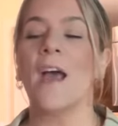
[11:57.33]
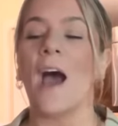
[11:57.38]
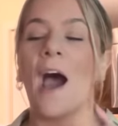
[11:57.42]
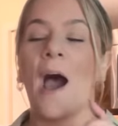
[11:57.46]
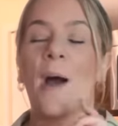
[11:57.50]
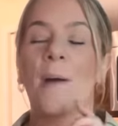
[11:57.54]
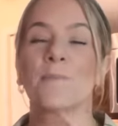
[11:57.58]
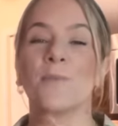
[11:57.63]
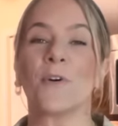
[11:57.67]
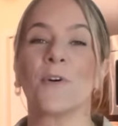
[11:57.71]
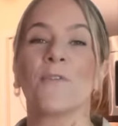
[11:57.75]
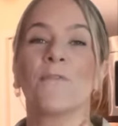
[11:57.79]

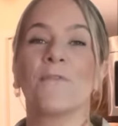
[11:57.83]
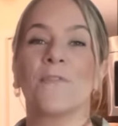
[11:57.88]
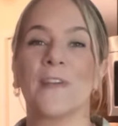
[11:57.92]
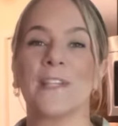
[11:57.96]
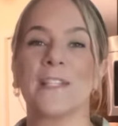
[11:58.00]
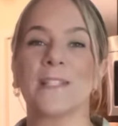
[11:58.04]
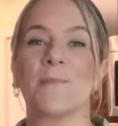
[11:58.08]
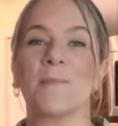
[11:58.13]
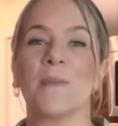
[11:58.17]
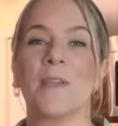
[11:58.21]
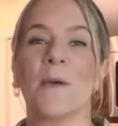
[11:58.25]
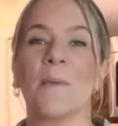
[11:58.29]
I'm gonna
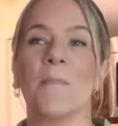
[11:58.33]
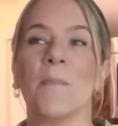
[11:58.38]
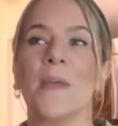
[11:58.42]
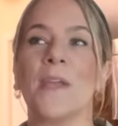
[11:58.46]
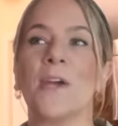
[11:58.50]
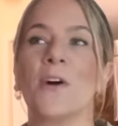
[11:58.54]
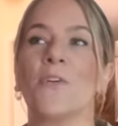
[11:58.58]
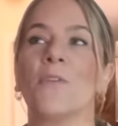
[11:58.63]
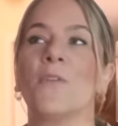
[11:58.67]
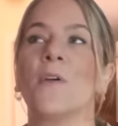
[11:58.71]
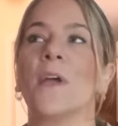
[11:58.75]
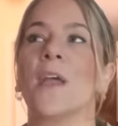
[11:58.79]
fix me a
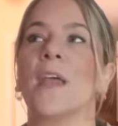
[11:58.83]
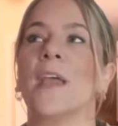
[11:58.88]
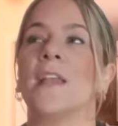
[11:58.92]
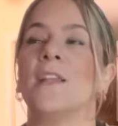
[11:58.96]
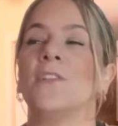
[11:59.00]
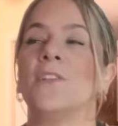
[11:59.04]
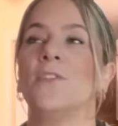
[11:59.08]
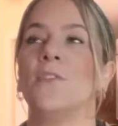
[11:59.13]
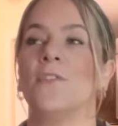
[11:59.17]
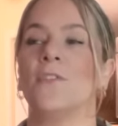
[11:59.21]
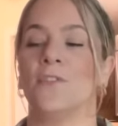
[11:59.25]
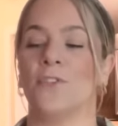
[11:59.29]
meal
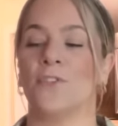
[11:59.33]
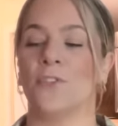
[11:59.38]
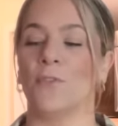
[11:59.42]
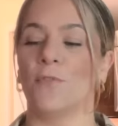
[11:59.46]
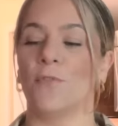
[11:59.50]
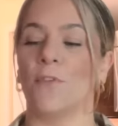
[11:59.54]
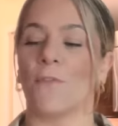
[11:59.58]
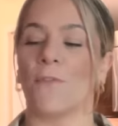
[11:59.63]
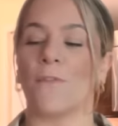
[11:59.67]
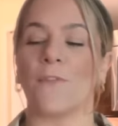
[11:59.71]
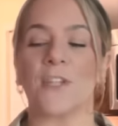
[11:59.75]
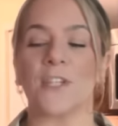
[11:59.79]
and do
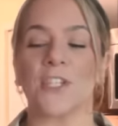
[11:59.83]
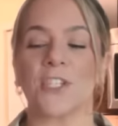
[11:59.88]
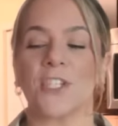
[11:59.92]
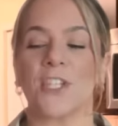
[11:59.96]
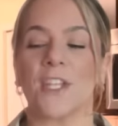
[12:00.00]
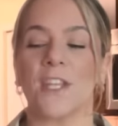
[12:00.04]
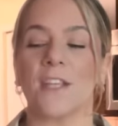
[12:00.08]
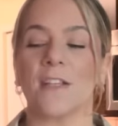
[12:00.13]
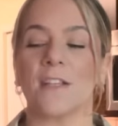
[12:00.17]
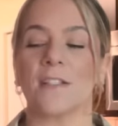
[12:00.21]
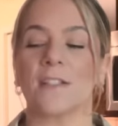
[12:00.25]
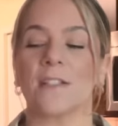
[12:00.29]
the fish
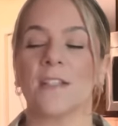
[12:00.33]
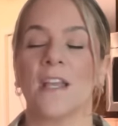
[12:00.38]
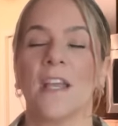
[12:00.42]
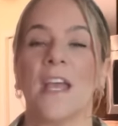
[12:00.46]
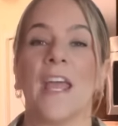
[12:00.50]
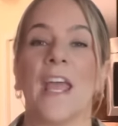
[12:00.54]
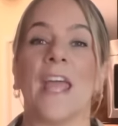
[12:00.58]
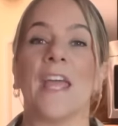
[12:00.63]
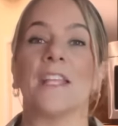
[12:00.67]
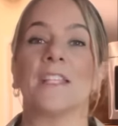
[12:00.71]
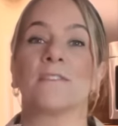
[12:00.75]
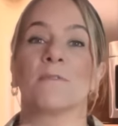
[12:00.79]
sticks
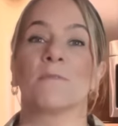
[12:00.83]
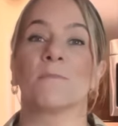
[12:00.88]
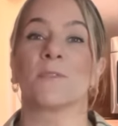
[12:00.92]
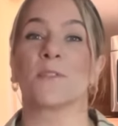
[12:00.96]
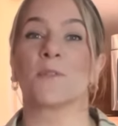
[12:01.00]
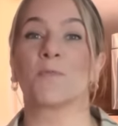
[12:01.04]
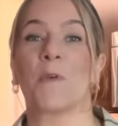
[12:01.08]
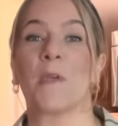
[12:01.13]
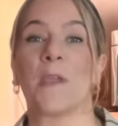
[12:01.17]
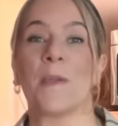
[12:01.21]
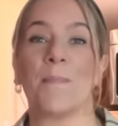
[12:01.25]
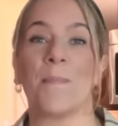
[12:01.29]
and some
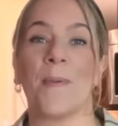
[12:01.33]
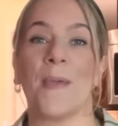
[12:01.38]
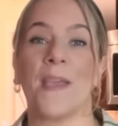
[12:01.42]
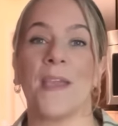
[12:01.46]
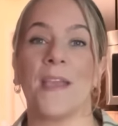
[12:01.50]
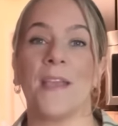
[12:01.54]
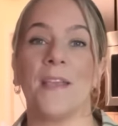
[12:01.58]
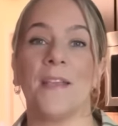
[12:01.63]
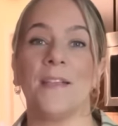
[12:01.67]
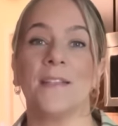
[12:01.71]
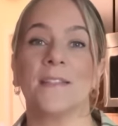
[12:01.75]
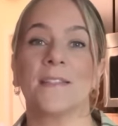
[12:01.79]
sweet
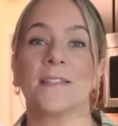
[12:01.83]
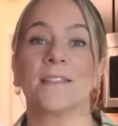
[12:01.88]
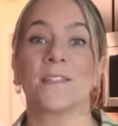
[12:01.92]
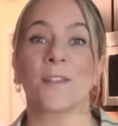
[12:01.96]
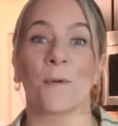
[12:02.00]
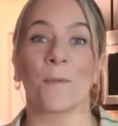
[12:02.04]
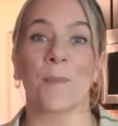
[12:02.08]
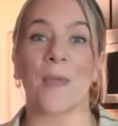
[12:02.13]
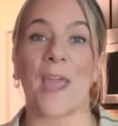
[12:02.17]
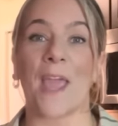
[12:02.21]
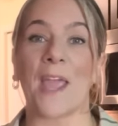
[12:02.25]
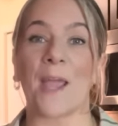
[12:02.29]
peas,
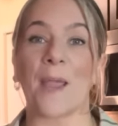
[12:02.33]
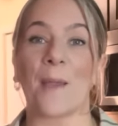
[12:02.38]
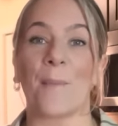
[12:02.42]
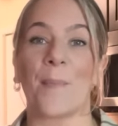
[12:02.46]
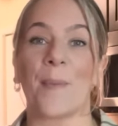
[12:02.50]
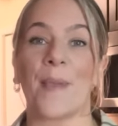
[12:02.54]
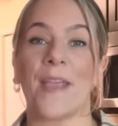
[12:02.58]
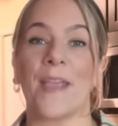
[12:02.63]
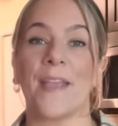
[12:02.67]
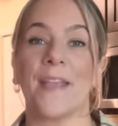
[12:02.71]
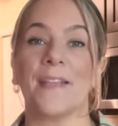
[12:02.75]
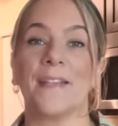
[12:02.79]
some canned
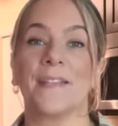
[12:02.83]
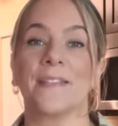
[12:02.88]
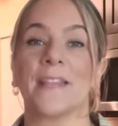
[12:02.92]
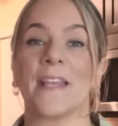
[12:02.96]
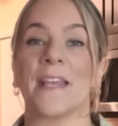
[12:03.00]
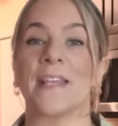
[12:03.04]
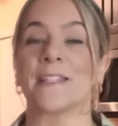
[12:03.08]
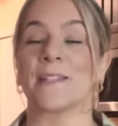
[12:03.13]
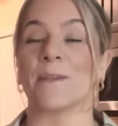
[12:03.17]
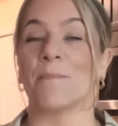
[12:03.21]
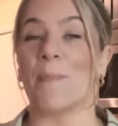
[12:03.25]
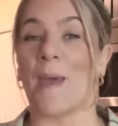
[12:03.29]
peas,
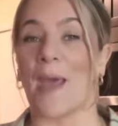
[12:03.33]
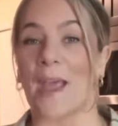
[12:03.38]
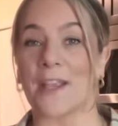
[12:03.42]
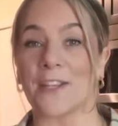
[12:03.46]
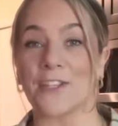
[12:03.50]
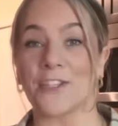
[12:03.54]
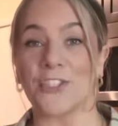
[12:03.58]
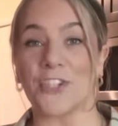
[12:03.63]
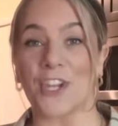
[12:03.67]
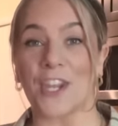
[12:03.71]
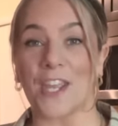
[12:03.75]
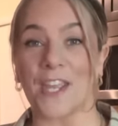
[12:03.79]
and some mac
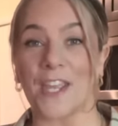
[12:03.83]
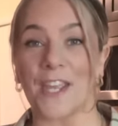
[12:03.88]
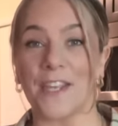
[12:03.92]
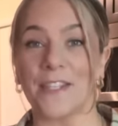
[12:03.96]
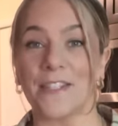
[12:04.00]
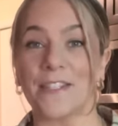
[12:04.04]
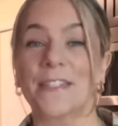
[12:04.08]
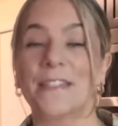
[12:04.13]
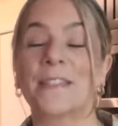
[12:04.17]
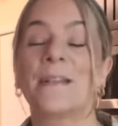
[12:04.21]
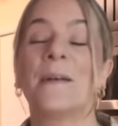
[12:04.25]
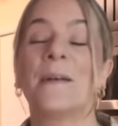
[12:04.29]
and
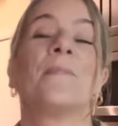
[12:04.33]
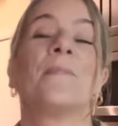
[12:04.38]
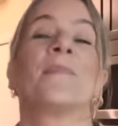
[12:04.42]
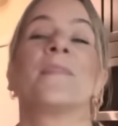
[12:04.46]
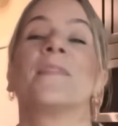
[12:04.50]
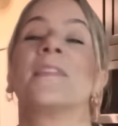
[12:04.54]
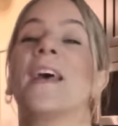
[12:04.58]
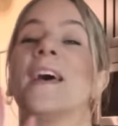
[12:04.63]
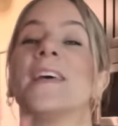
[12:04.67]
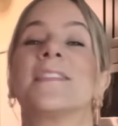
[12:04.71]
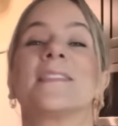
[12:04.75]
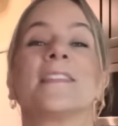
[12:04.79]
cheese.
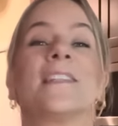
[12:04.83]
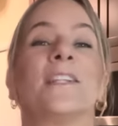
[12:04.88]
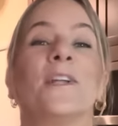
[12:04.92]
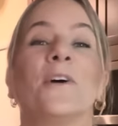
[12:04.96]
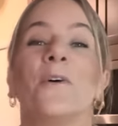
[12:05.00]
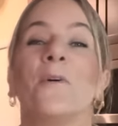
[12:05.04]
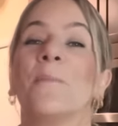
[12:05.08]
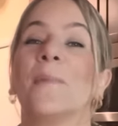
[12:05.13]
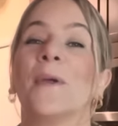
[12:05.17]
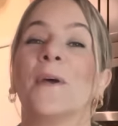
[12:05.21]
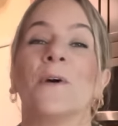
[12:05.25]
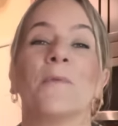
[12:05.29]
That's the
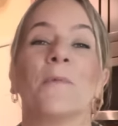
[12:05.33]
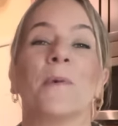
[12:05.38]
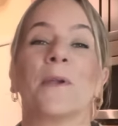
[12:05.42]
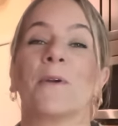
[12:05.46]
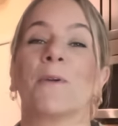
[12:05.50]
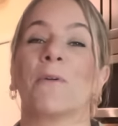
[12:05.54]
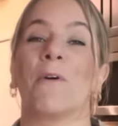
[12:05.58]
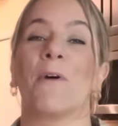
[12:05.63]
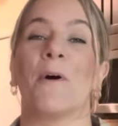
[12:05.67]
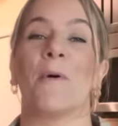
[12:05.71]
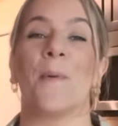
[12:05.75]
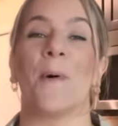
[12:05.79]
little meal we
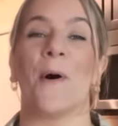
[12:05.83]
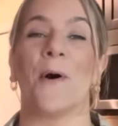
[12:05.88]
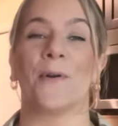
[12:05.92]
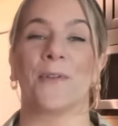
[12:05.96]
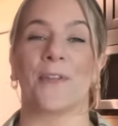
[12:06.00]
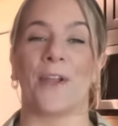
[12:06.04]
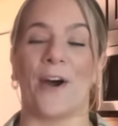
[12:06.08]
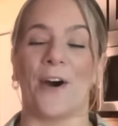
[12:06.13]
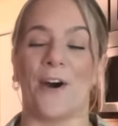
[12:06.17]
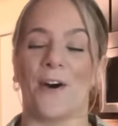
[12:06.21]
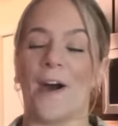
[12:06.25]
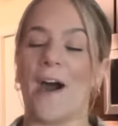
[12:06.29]
grew up on,
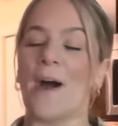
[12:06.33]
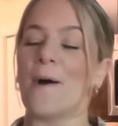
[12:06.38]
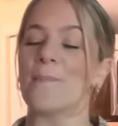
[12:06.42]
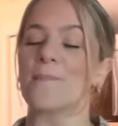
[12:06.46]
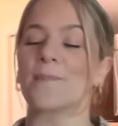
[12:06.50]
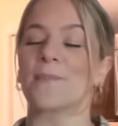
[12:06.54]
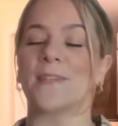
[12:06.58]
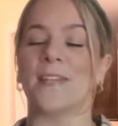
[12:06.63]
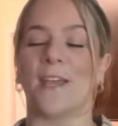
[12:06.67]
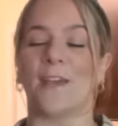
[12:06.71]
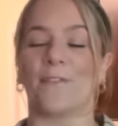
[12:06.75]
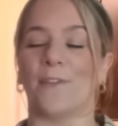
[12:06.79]
y'all.
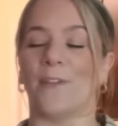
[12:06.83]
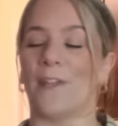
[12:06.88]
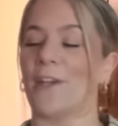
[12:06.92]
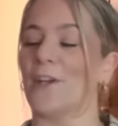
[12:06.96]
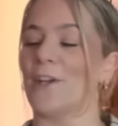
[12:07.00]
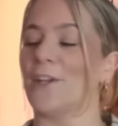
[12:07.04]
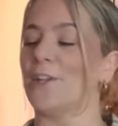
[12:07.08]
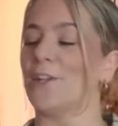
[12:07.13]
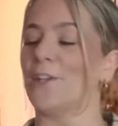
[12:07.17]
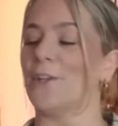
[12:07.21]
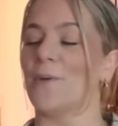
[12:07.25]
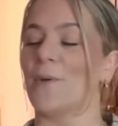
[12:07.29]
I'm definitely
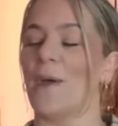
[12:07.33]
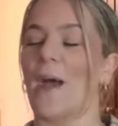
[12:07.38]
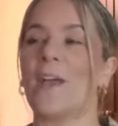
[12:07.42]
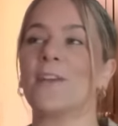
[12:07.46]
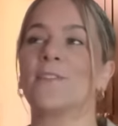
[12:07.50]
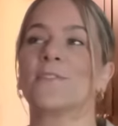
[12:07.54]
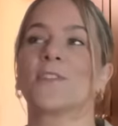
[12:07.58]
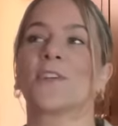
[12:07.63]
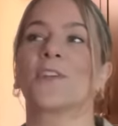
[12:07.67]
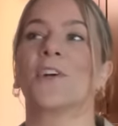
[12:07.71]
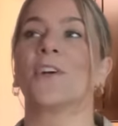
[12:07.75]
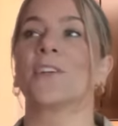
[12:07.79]
gonna do it. I
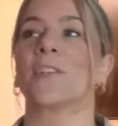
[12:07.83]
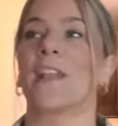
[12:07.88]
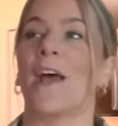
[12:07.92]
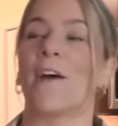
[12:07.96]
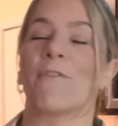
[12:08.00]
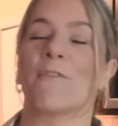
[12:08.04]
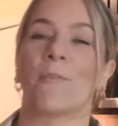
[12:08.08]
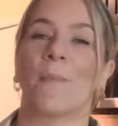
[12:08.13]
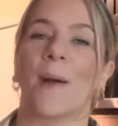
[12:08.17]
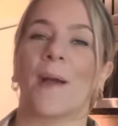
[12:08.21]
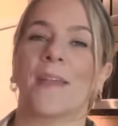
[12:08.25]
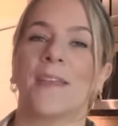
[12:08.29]
used to cook
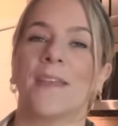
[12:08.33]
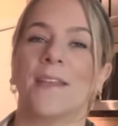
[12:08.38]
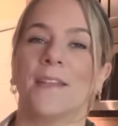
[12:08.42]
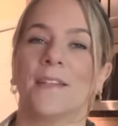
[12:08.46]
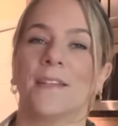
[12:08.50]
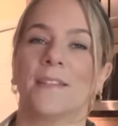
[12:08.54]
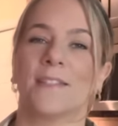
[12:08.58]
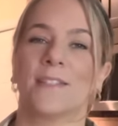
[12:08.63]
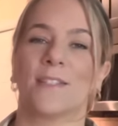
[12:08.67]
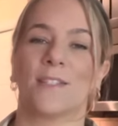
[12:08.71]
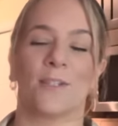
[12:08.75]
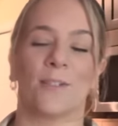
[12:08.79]
that for my
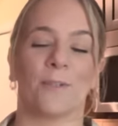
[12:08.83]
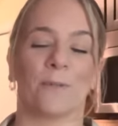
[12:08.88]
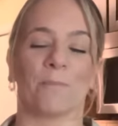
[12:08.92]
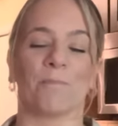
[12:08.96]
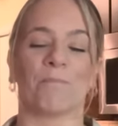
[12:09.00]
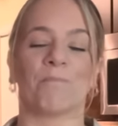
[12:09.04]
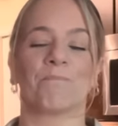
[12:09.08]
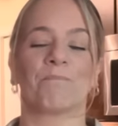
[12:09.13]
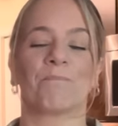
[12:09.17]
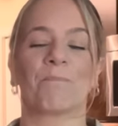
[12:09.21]
kids too.